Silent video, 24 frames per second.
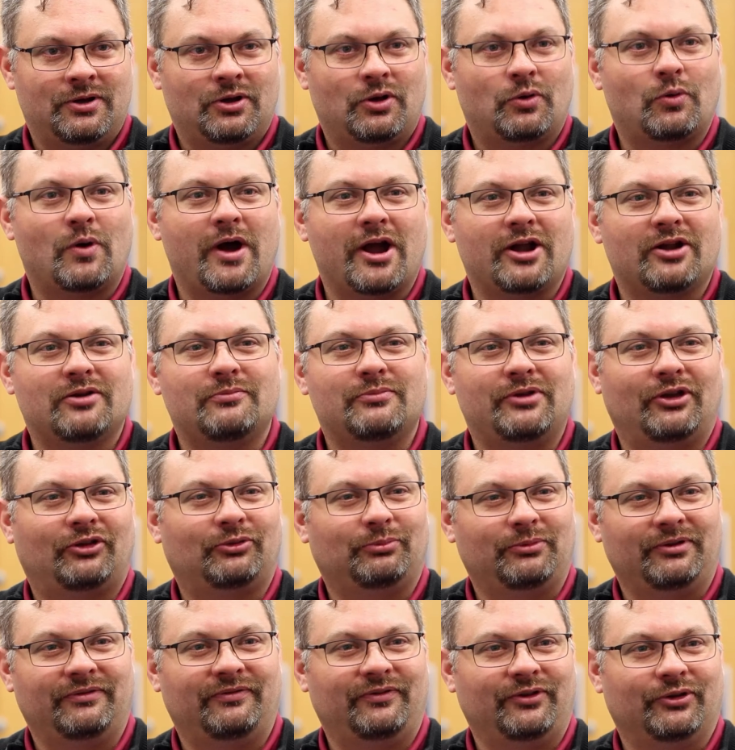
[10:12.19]
"Choir makes
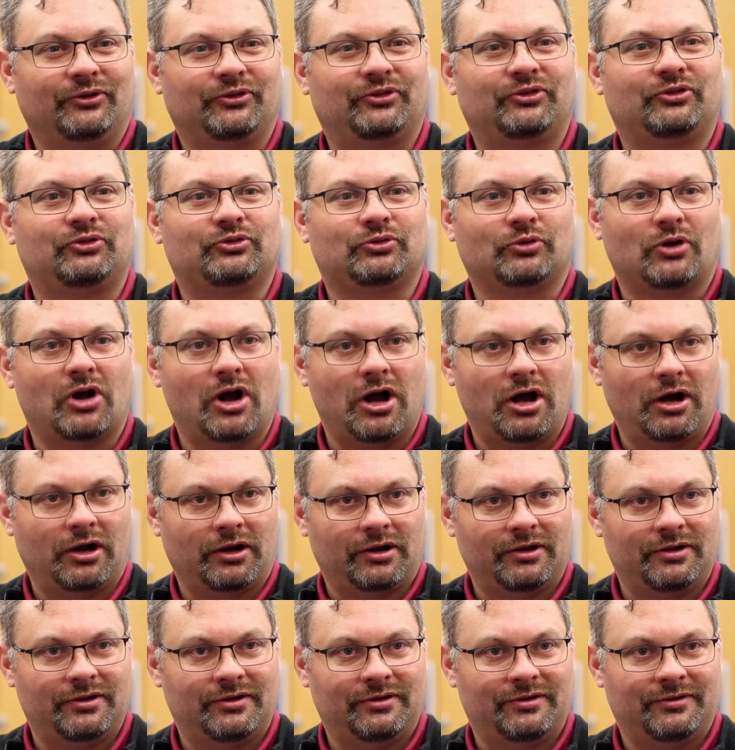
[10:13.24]
me feel strong."
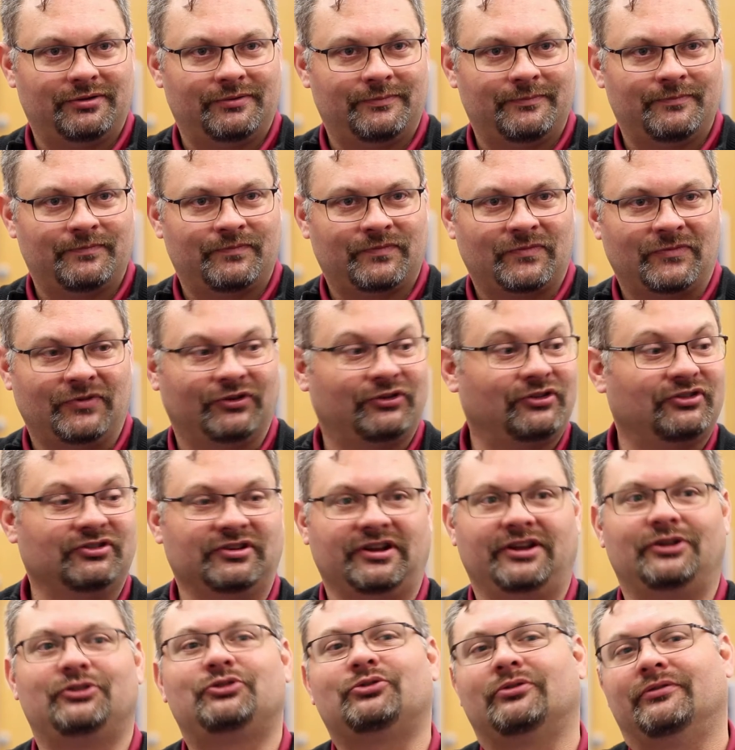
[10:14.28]
This is an
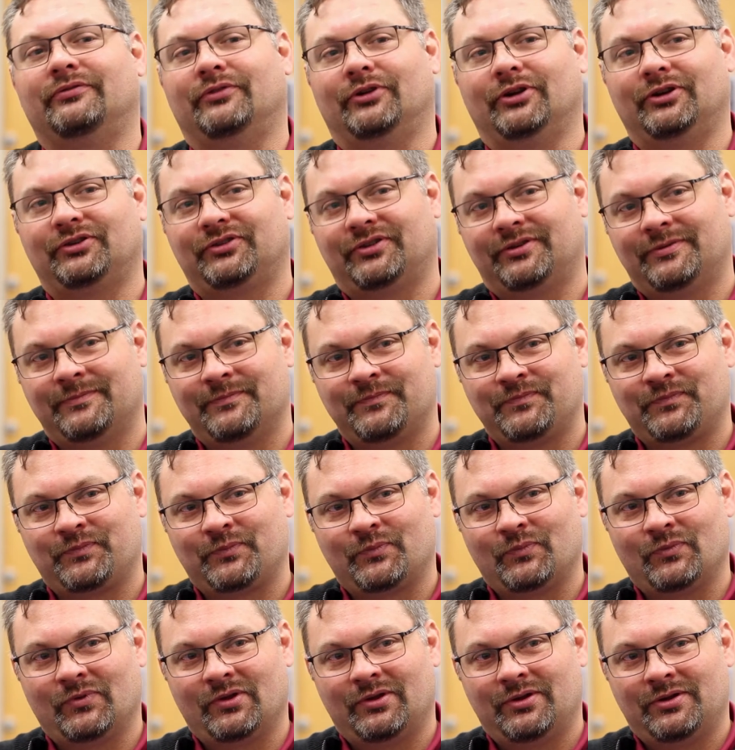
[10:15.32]
introvert
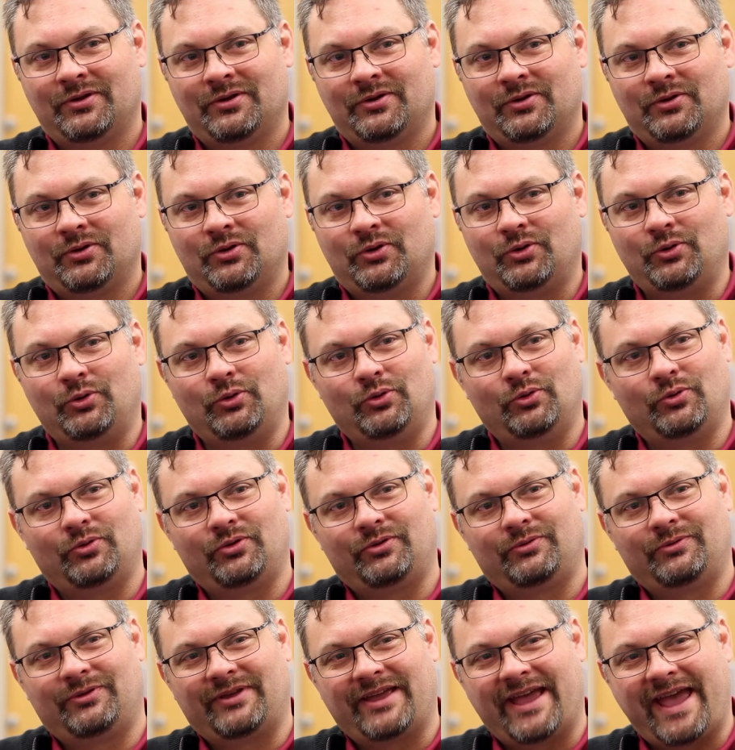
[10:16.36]
who
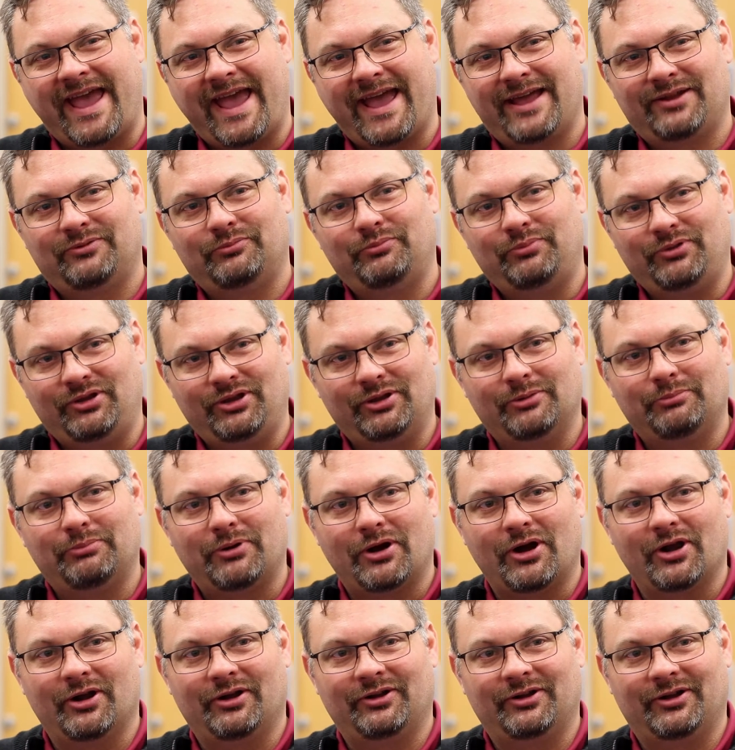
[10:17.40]
can be a
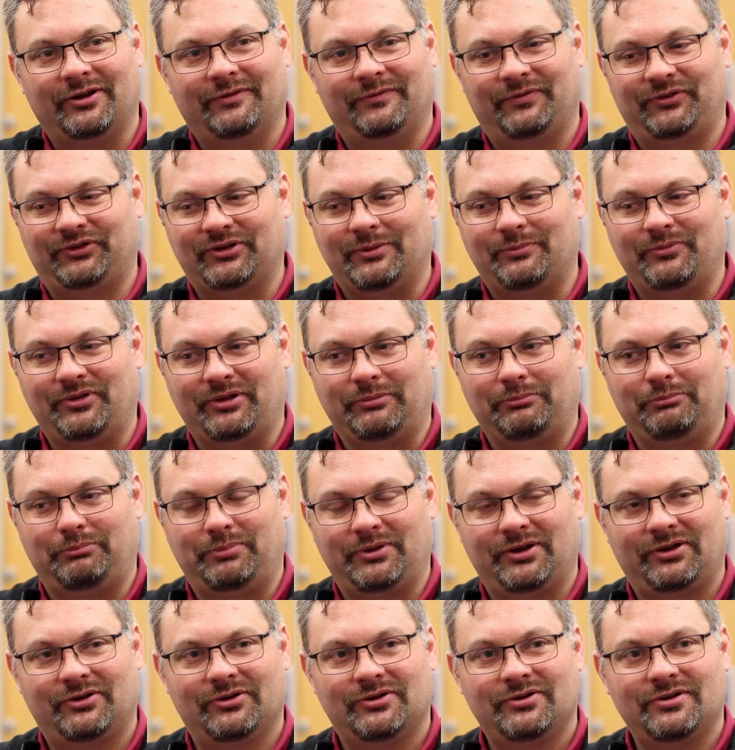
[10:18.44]
part of something
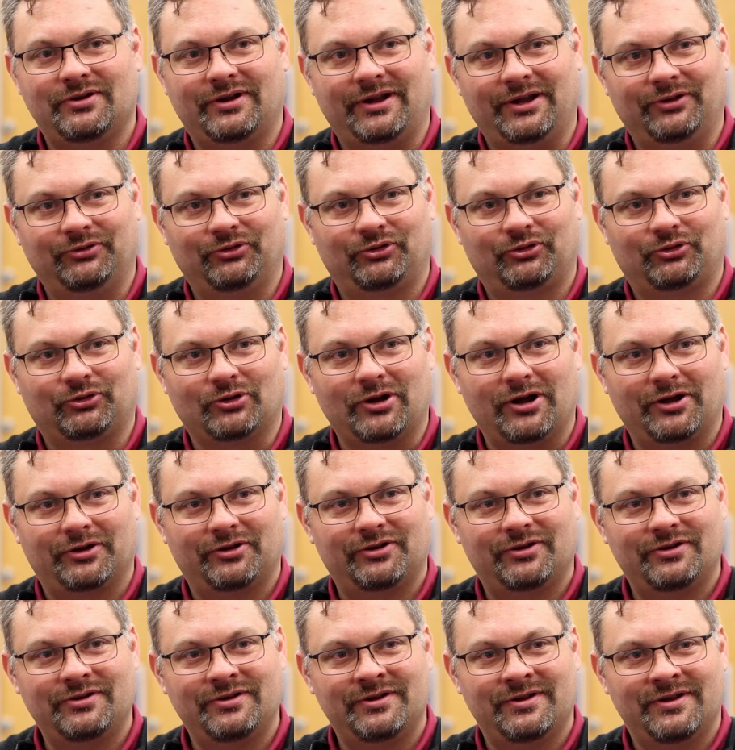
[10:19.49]
bigger and
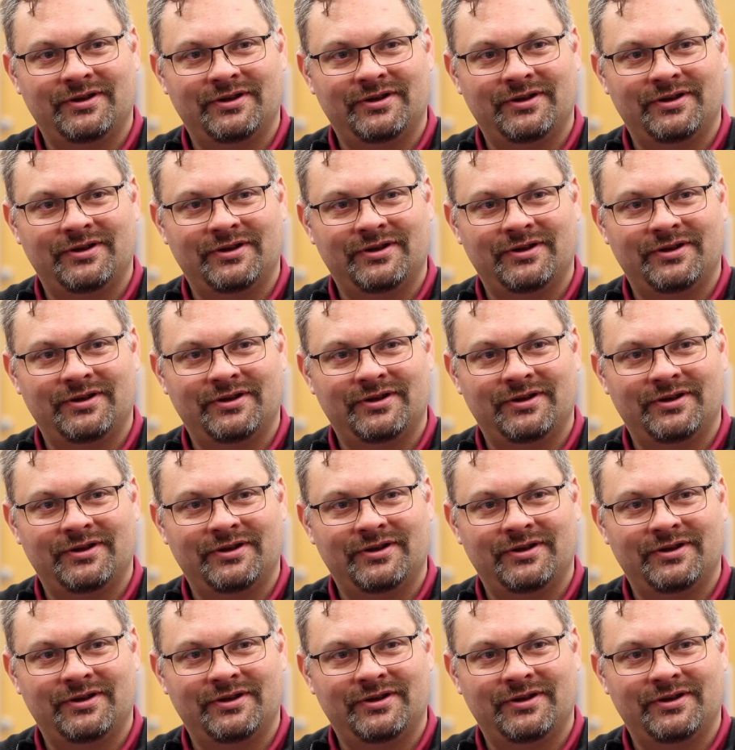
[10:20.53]
stronger